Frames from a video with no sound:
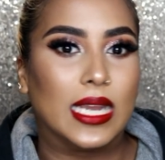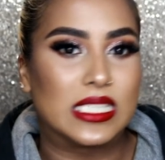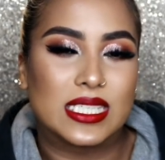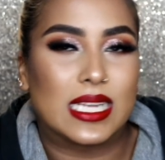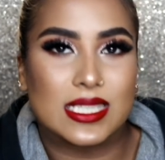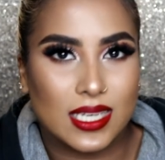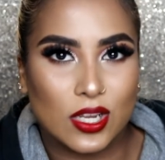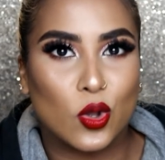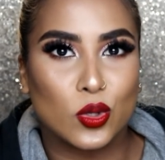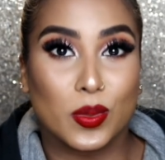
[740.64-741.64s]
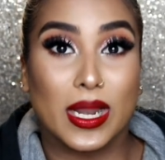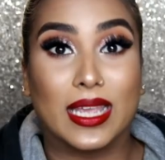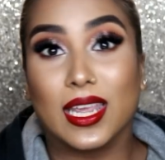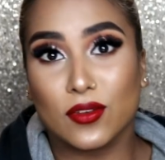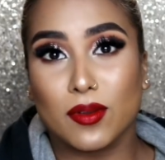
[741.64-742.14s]
it just doesn't get old when I
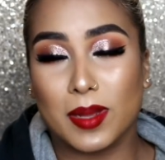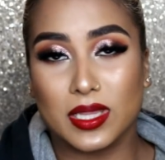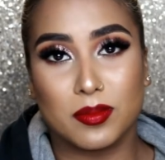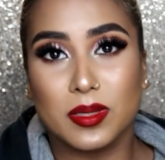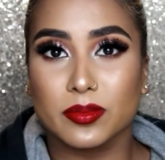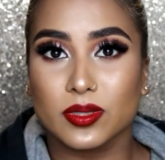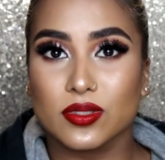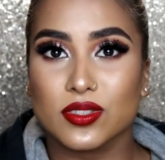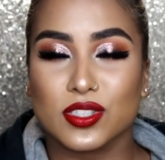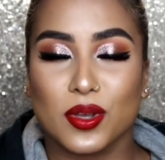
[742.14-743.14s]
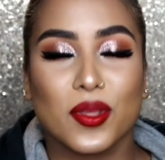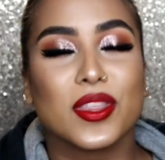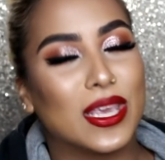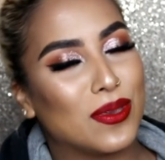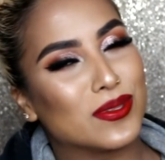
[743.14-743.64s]
hear it from other people. So
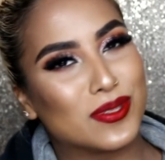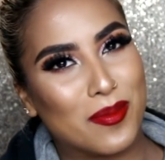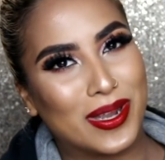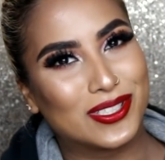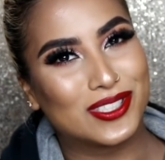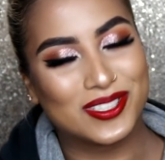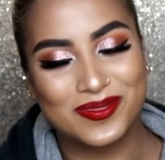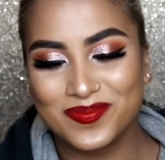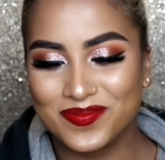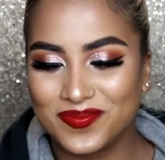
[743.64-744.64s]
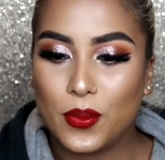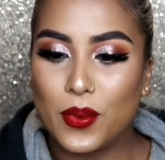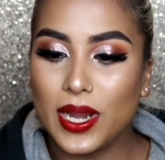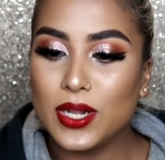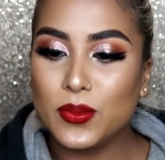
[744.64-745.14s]
thank you so much.
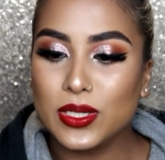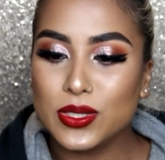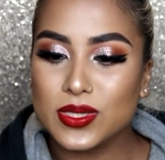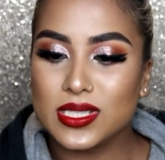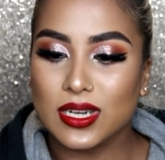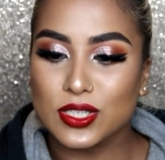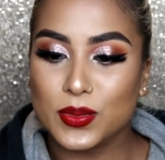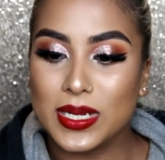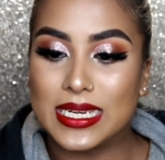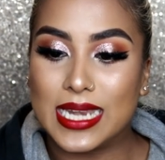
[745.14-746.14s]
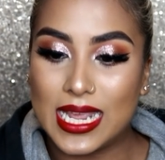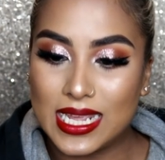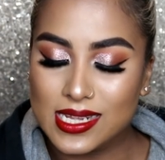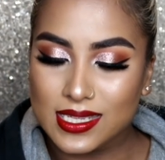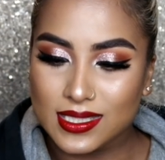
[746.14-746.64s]
When will you start doing
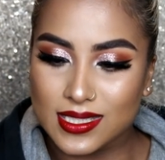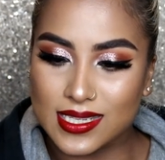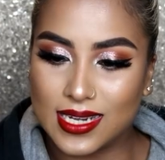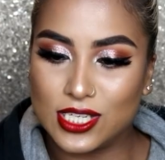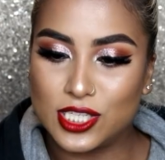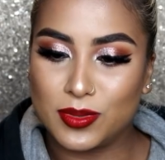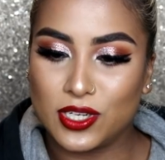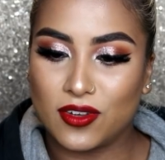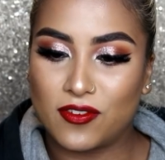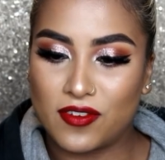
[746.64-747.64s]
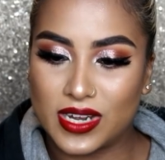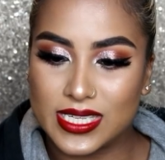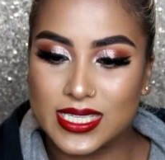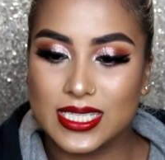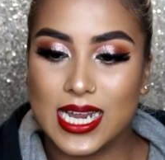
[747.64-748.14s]
nails? I need to be your
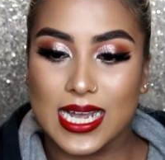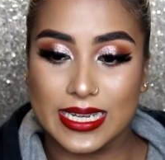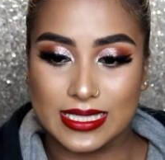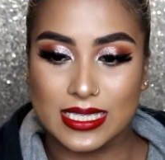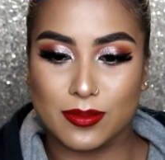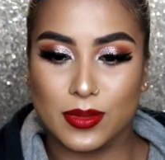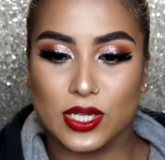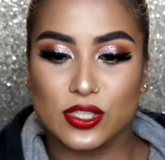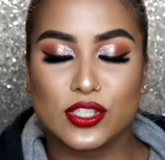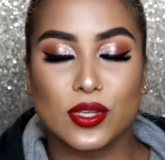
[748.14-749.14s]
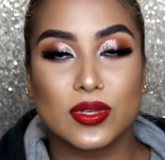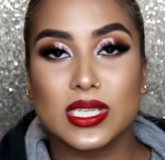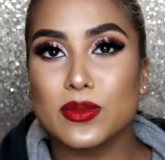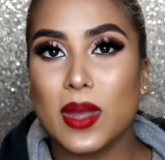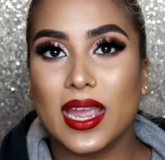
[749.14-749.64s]
first customer. So the
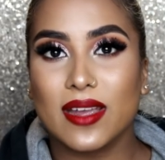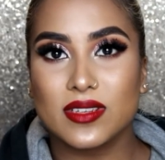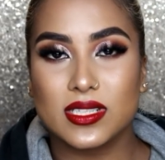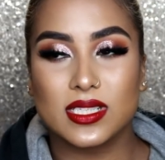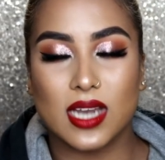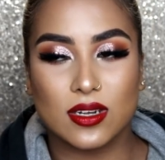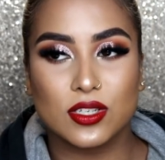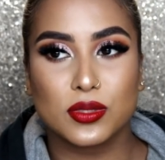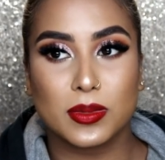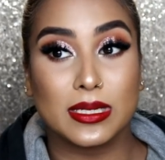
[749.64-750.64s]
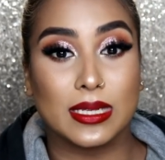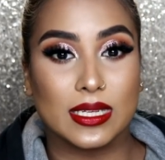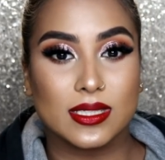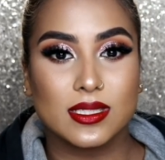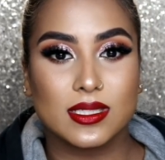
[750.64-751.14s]
reason why I haven't started doing
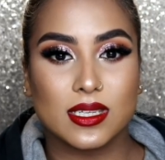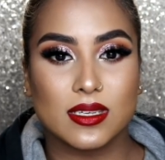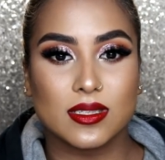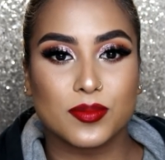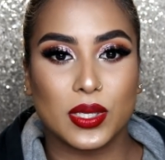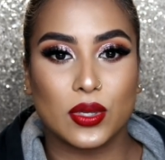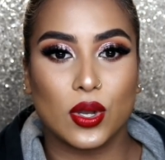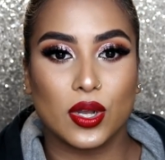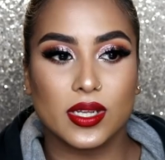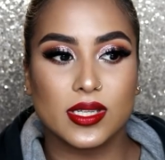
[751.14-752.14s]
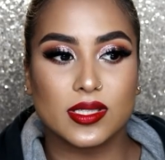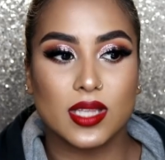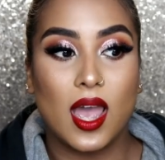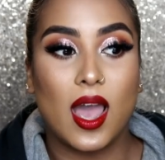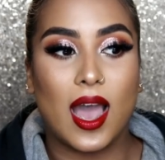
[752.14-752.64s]
nails is because
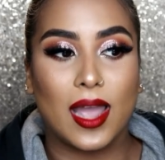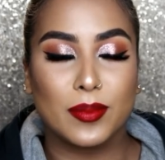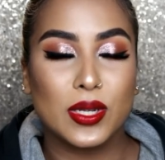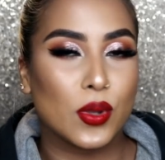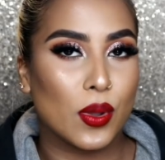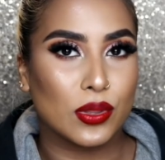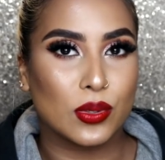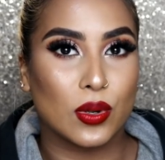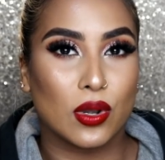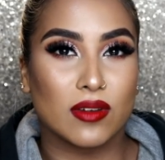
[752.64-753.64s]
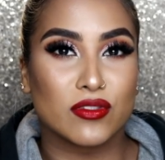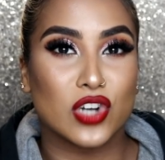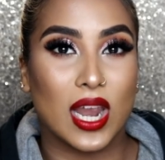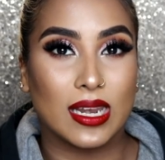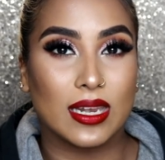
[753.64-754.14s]
I've been going through a lot of
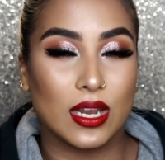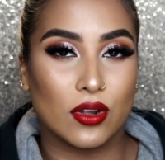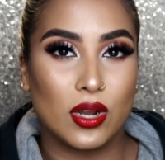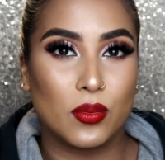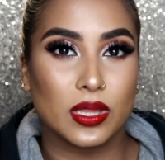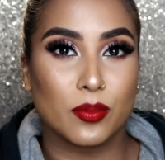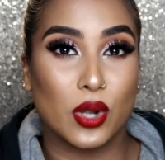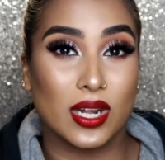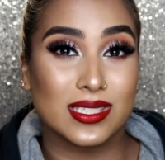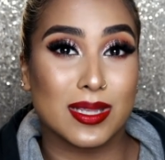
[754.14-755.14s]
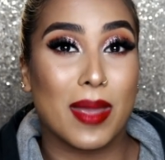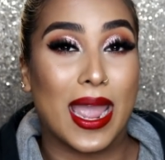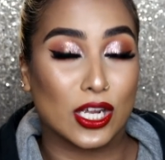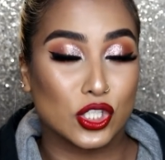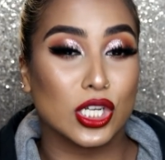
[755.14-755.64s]
trial and error with the products I'm
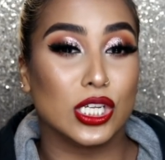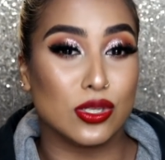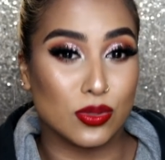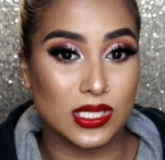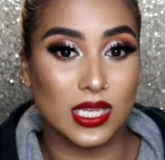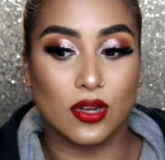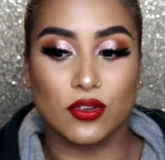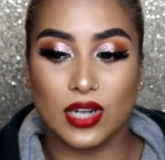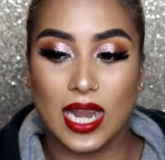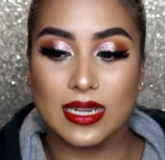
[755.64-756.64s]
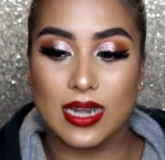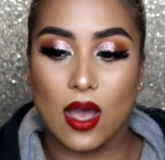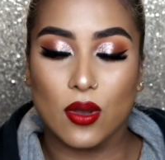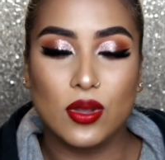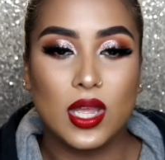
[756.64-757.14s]
actually using right
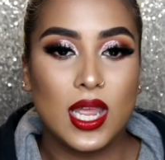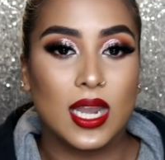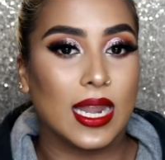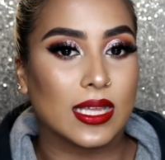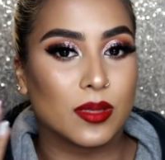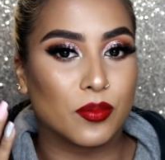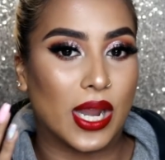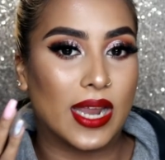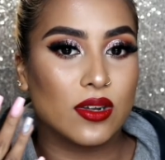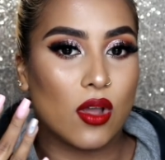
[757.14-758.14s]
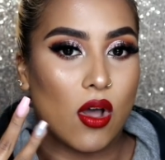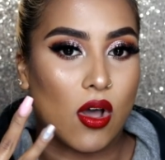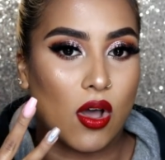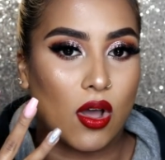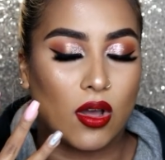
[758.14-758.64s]
now. Like the brand
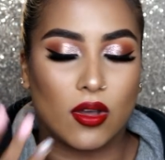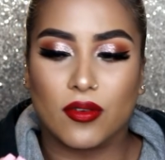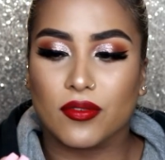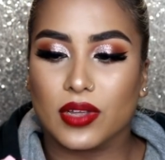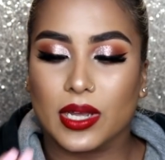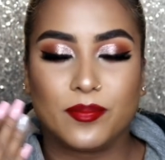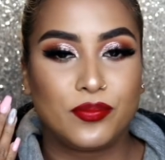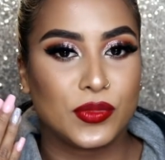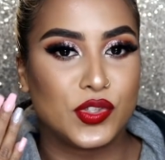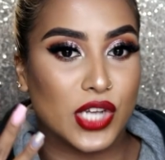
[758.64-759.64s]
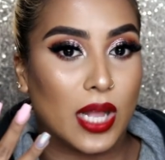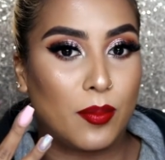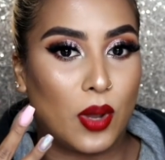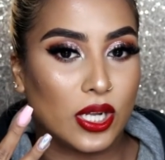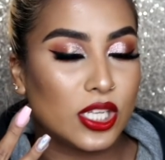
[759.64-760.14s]
of gel
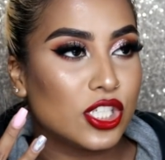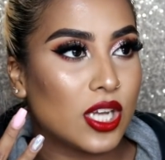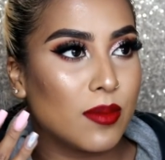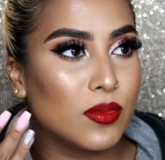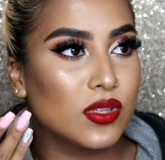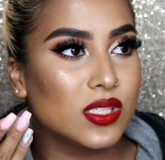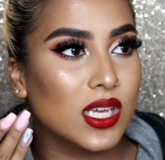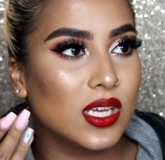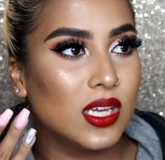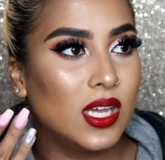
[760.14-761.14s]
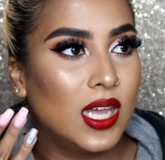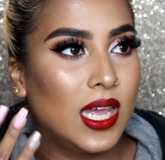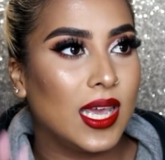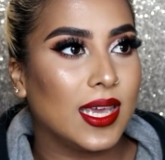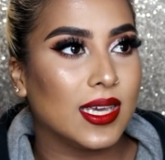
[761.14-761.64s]
polish I'm using
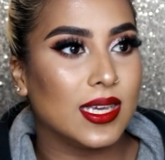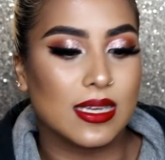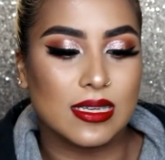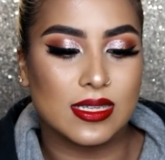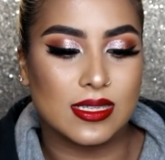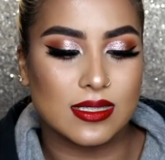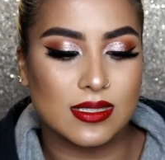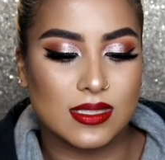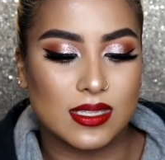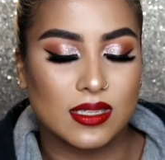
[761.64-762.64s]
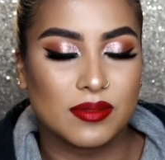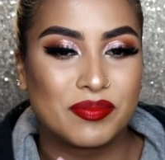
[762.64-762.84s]
is